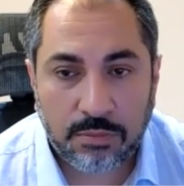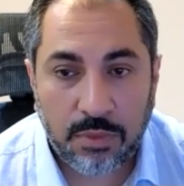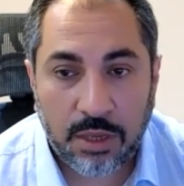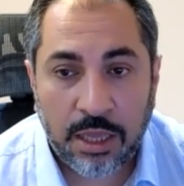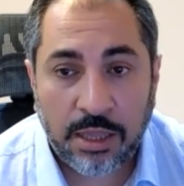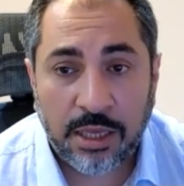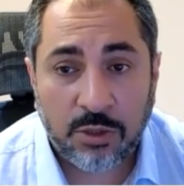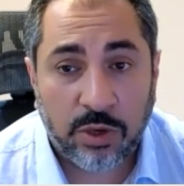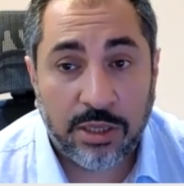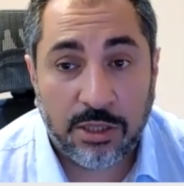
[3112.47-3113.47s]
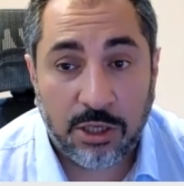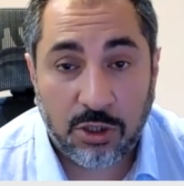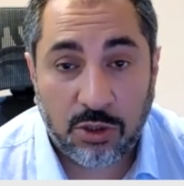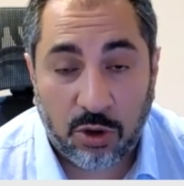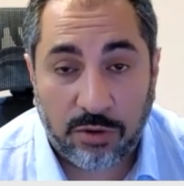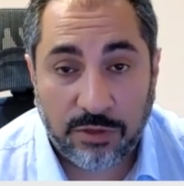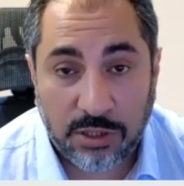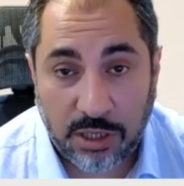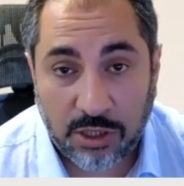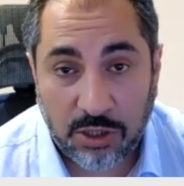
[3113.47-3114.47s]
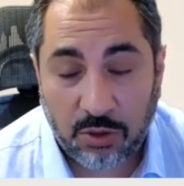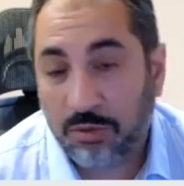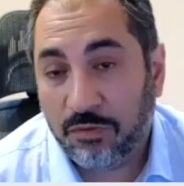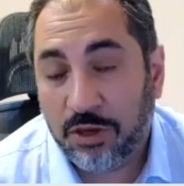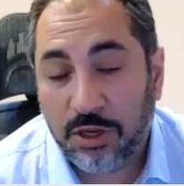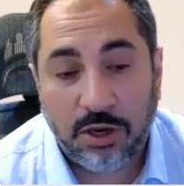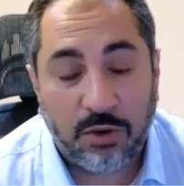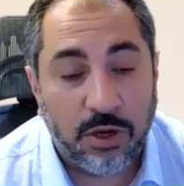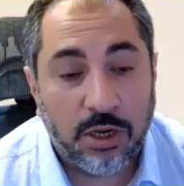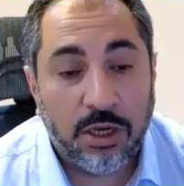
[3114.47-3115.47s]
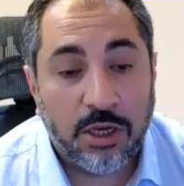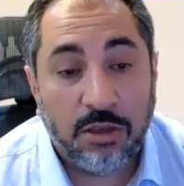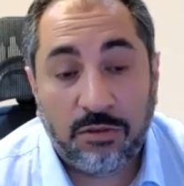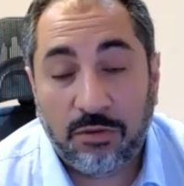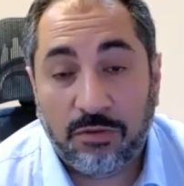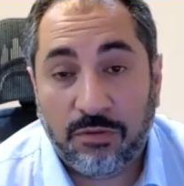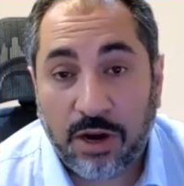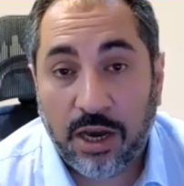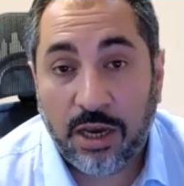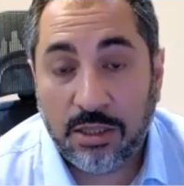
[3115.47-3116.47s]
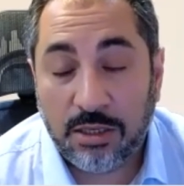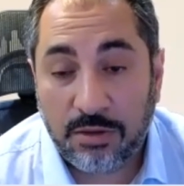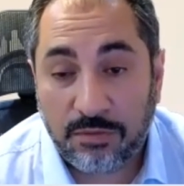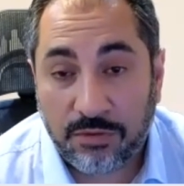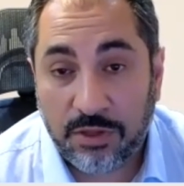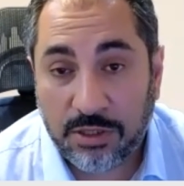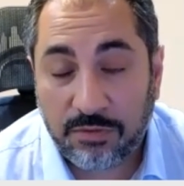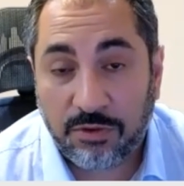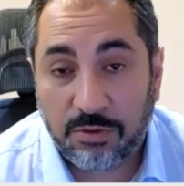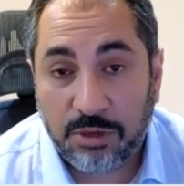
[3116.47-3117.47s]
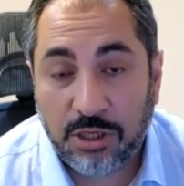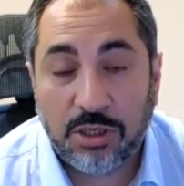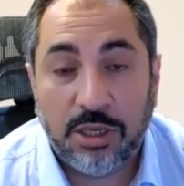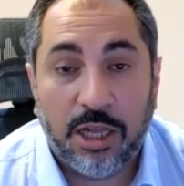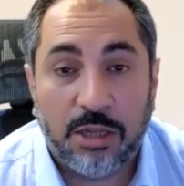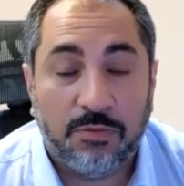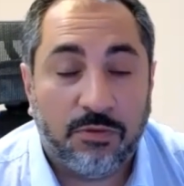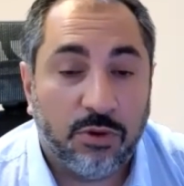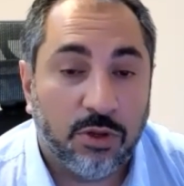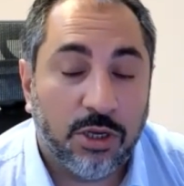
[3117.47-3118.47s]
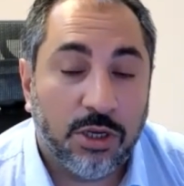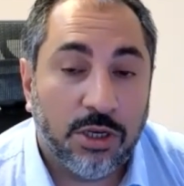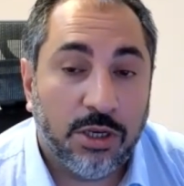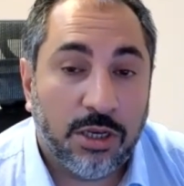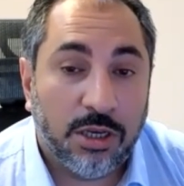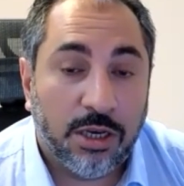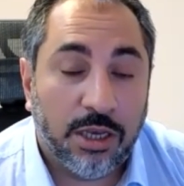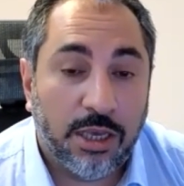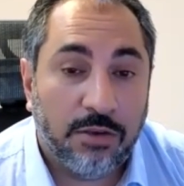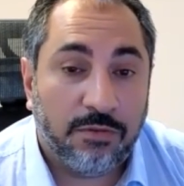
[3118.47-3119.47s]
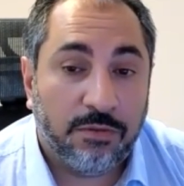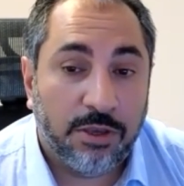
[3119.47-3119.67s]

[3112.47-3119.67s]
and that's why it deserves such a long video. If you find this information helpful, if